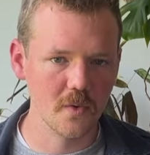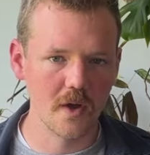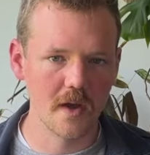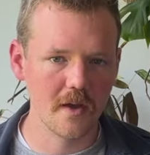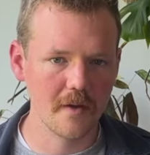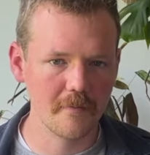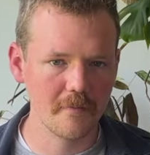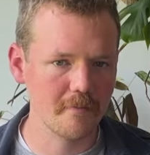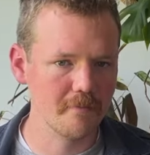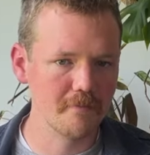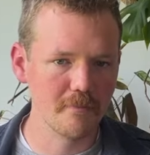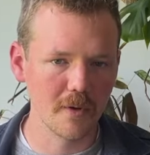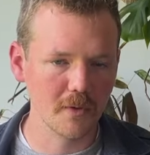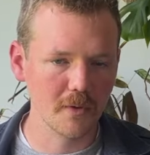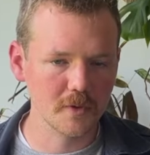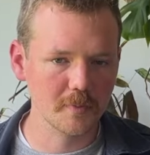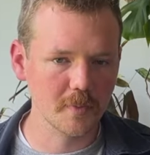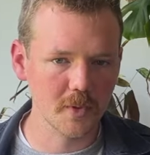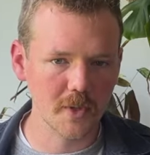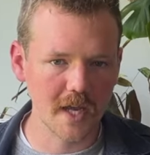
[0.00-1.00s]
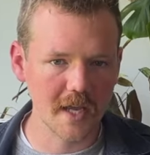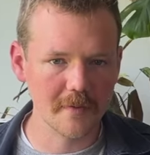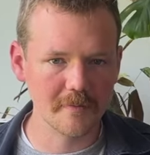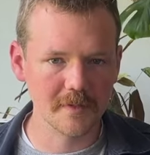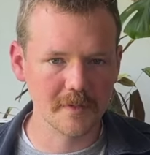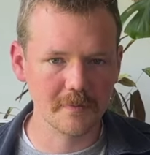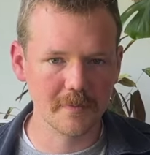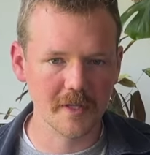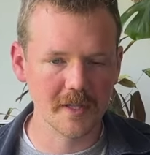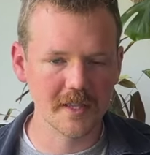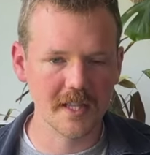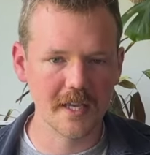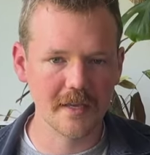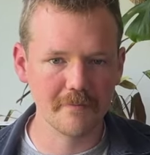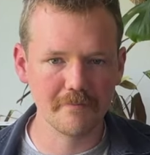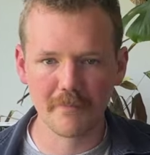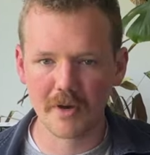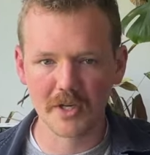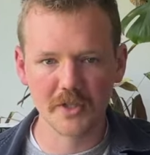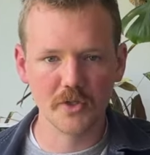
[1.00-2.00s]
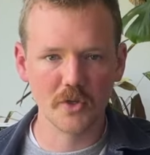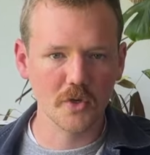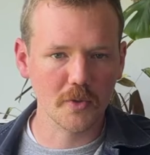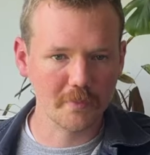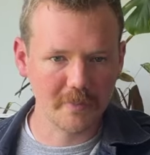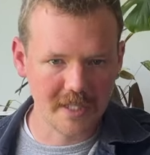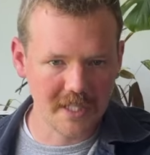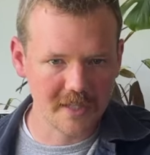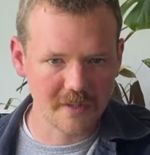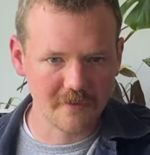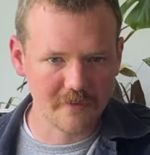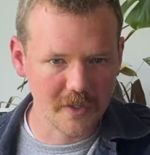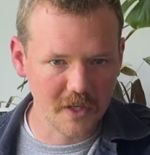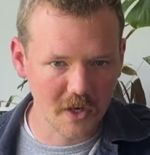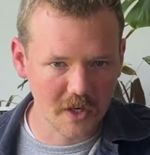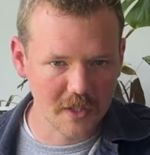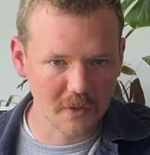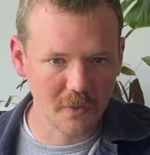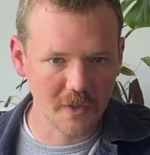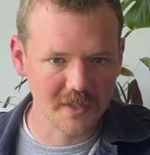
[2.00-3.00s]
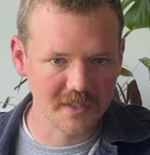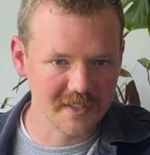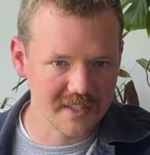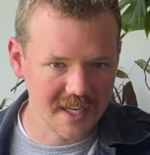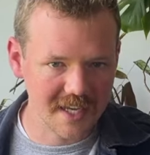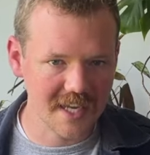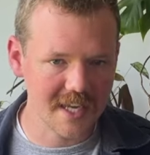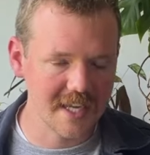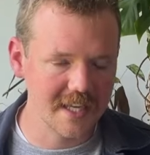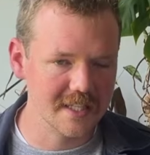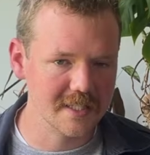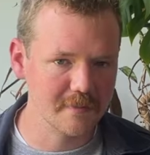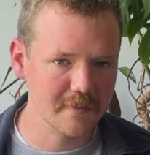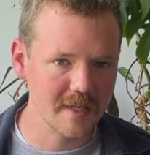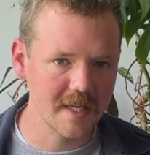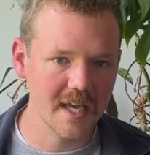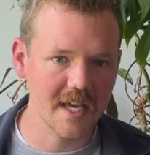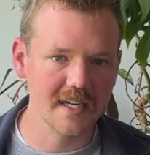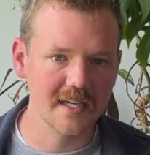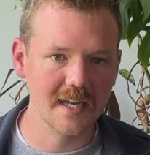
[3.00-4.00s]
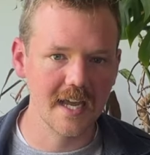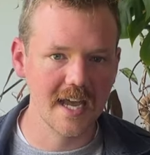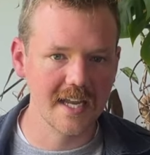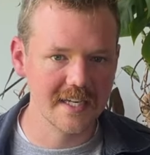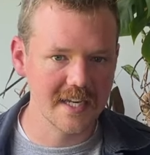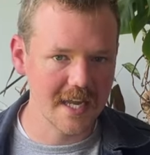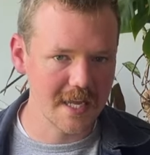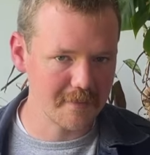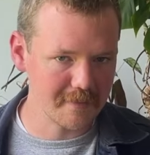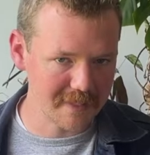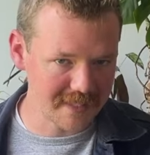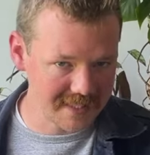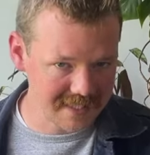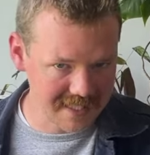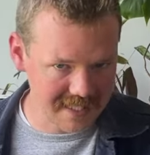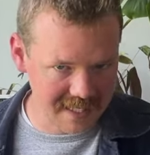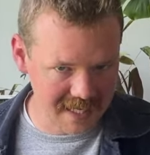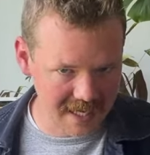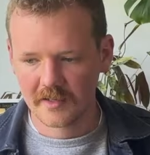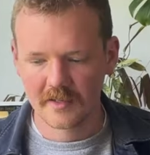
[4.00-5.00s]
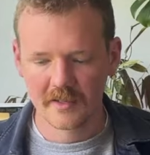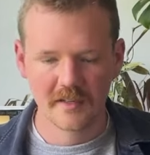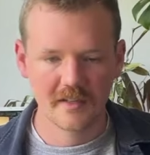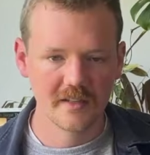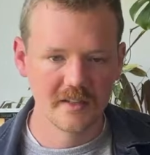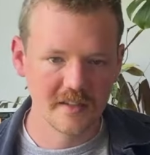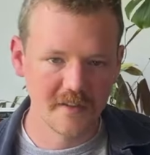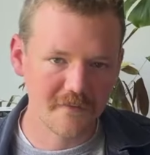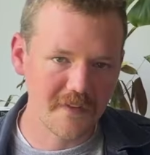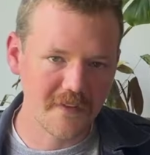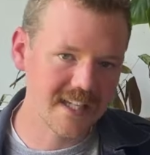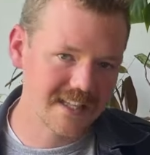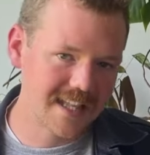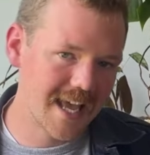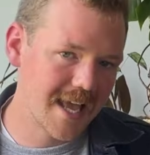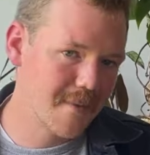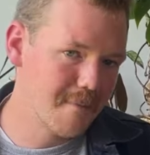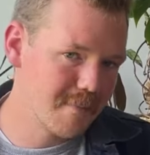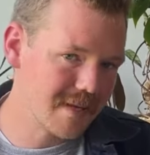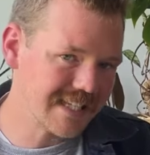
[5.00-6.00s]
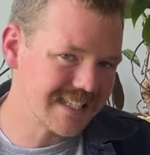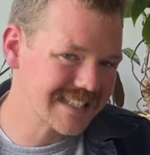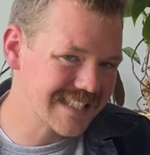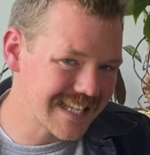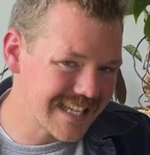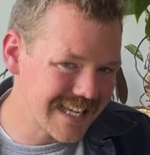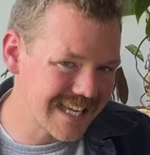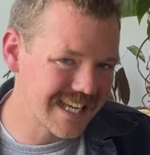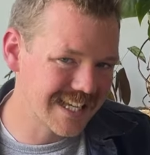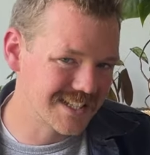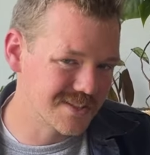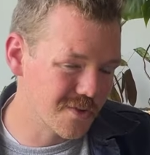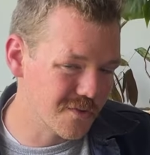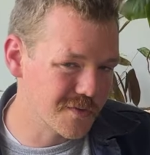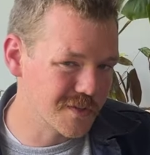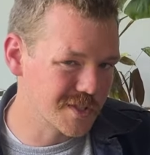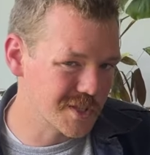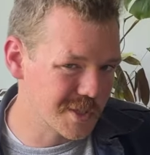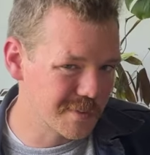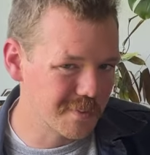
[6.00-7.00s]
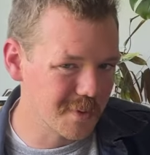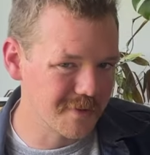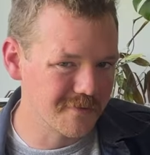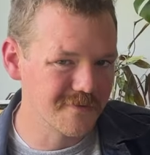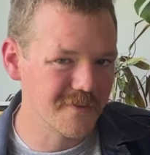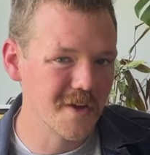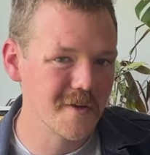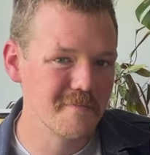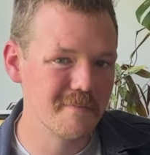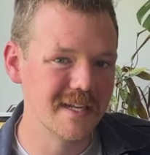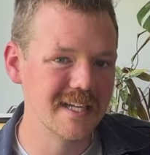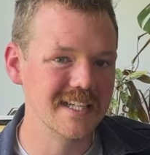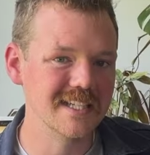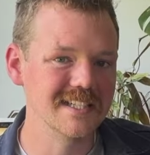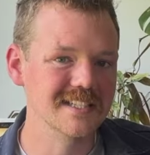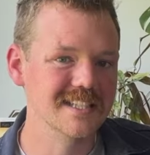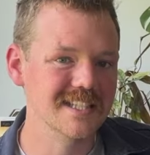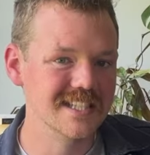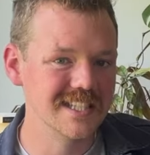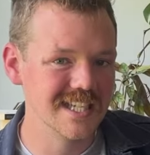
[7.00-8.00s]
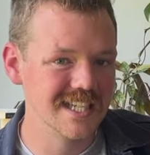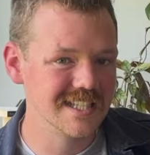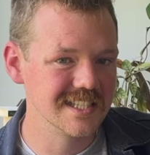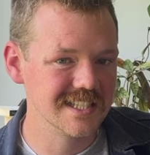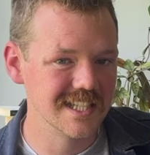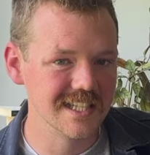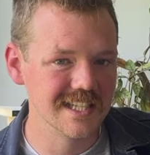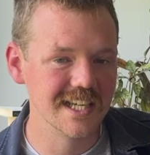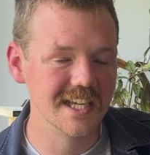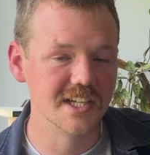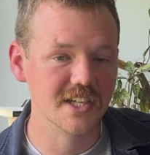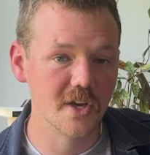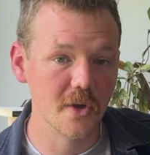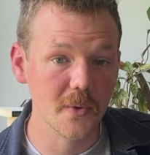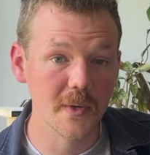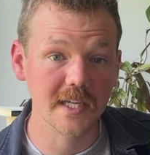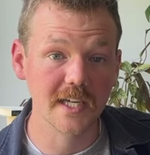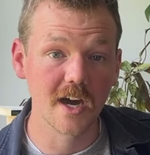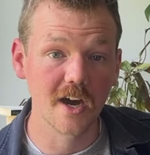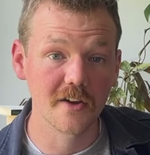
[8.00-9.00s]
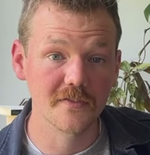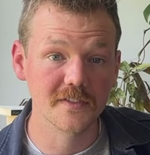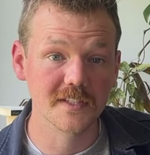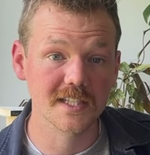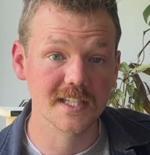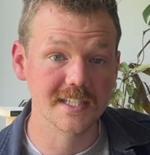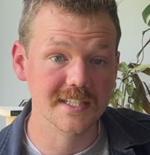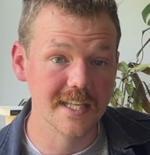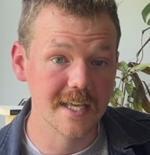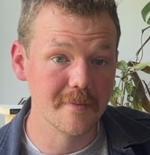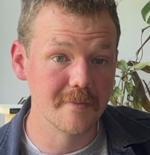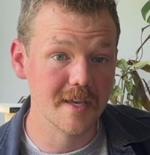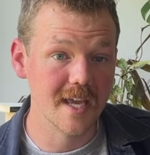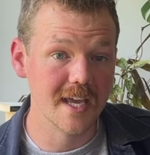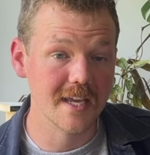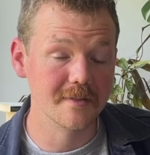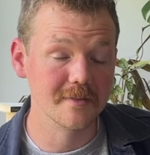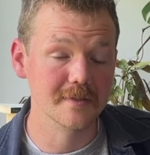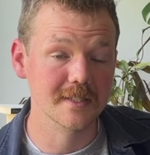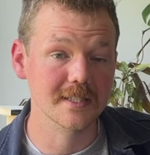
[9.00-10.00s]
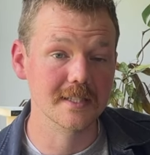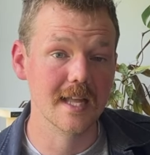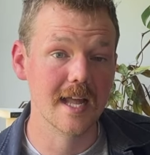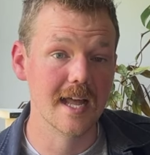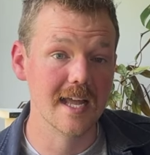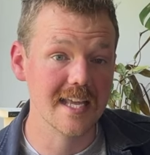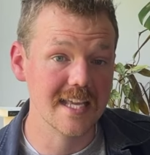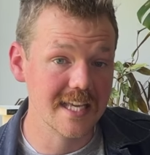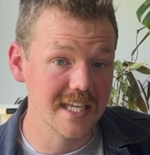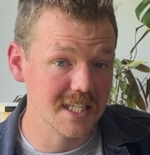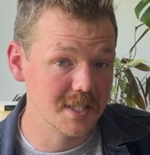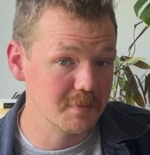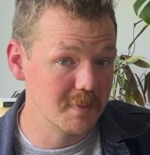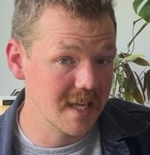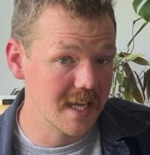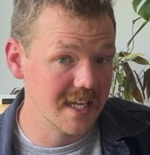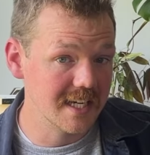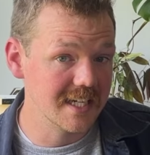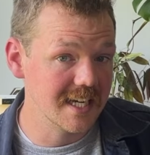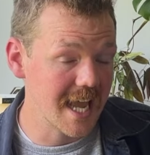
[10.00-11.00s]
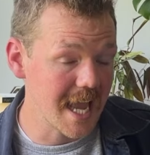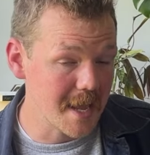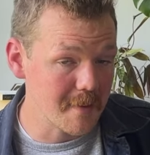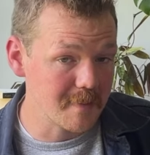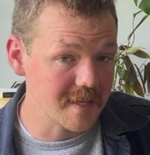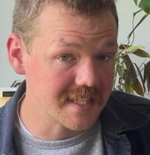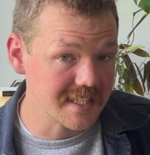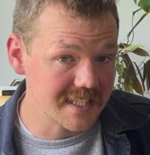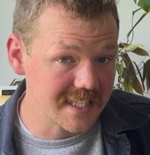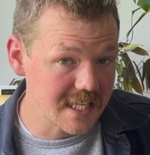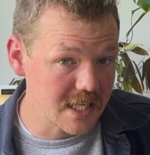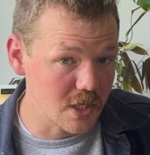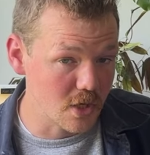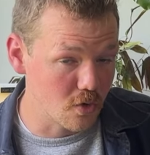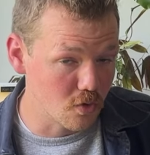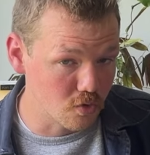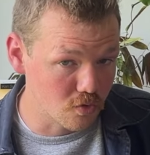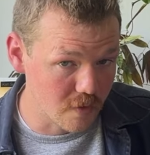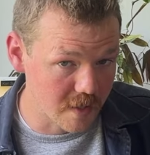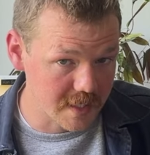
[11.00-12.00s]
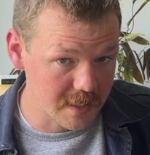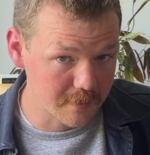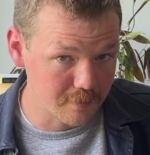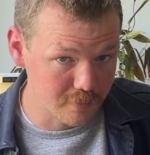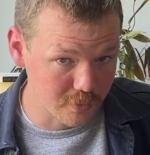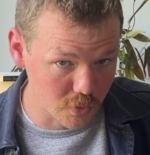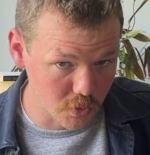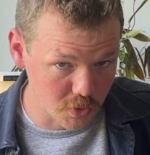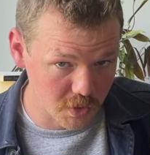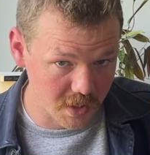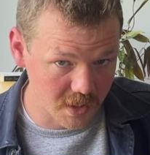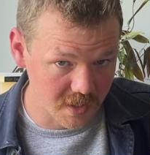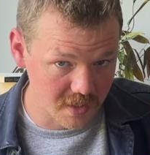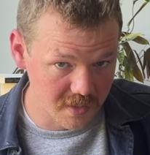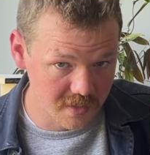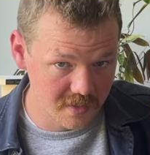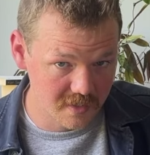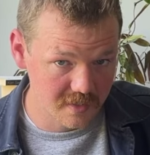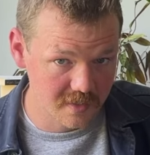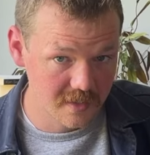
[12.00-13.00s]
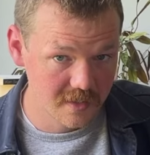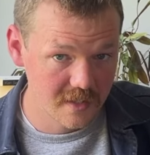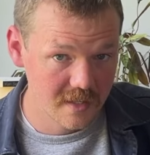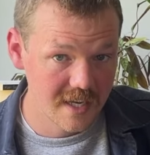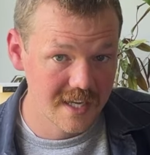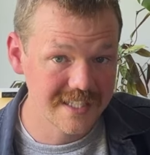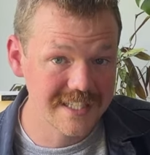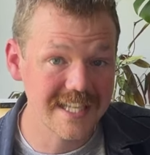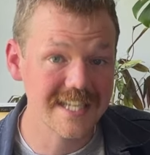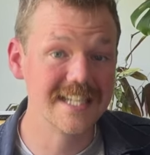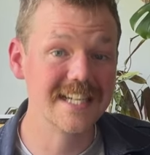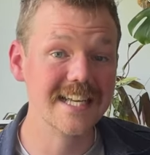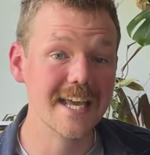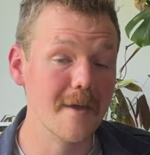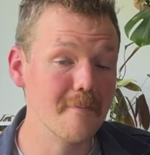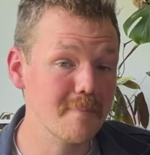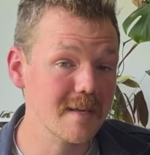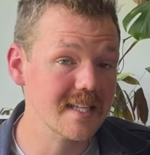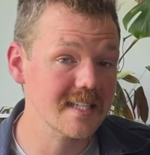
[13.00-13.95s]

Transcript: multiple games, but they might not be the finale ones that ESPN and ABC get. The fact that NBC has offered $2.5 billion suggests that they are going after the same games that ESPN and ABC already broadcast. Essentially, NBC